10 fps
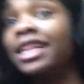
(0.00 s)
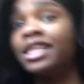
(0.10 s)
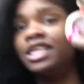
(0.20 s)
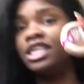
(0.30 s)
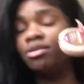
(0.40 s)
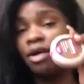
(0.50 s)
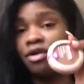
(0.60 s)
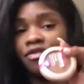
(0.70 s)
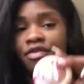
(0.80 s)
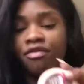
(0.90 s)
This is
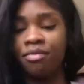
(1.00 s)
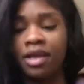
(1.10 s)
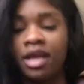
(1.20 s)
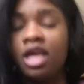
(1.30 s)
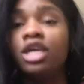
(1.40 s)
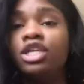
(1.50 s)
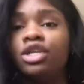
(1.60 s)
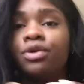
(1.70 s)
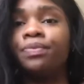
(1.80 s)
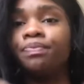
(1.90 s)
perfect for me.
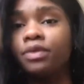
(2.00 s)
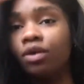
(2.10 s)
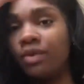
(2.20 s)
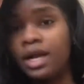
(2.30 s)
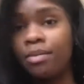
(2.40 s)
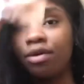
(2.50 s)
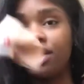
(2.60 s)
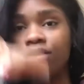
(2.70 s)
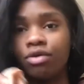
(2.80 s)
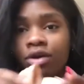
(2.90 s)
So when I put
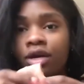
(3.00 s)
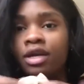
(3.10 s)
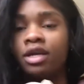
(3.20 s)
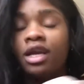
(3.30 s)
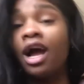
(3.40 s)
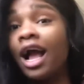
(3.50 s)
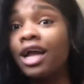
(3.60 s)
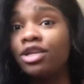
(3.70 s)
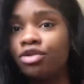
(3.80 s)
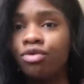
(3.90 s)
it on, y'all, I got a
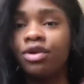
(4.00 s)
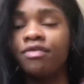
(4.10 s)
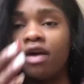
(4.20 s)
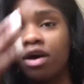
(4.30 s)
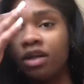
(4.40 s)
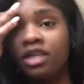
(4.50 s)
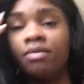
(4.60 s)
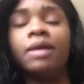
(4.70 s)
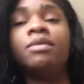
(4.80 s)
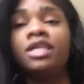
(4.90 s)
tutorial for all this, but
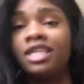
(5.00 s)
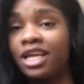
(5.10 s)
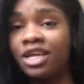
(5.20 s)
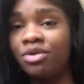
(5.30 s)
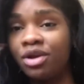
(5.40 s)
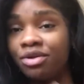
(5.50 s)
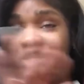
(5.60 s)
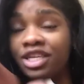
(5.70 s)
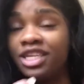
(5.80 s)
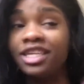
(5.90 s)
I'm just like, you know,
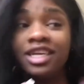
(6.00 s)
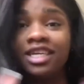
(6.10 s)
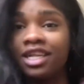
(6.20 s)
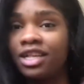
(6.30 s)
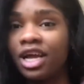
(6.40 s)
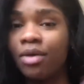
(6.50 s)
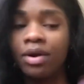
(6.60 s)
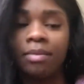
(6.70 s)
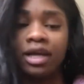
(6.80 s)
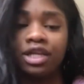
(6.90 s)
just telling y'all what I'm
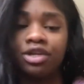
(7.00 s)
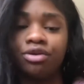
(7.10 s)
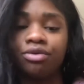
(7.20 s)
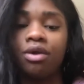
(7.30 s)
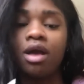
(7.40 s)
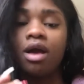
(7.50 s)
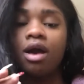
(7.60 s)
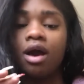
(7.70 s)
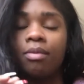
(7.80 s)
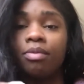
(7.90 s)
about to do.
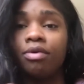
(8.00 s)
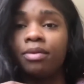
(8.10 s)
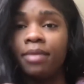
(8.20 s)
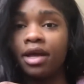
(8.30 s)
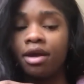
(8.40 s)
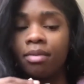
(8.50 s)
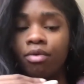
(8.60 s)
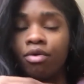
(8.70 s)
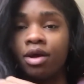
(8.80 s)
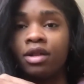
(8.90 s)
I'm gonna put makeup
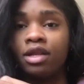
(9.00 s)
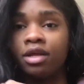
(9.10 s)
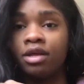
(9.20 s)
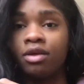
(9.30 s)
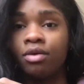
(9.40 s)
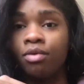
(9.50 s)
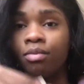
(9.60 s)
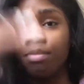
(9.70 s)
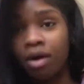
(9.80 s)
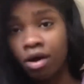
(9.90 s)
on the
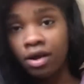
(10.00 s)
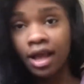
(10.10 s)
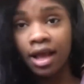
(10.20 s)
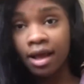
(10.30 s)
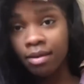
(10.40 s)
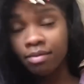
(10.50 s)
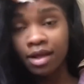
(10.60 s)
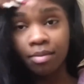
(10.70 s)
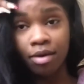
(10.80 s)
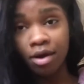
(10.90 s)
ball cap
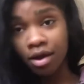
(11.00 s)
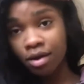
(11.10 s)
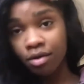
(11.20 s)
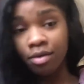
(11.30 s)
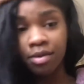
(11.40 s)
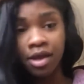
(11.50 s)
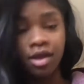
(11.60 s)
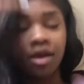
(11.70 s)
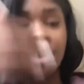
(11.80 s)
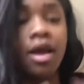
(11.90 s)
like part up
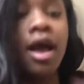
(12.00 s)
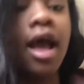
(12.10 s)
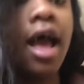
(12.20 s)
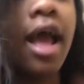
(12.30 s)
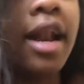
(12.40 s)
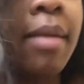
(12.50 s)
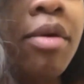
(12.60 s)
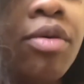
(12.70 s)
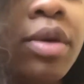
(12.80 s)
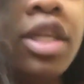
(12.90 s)
here, and I'm going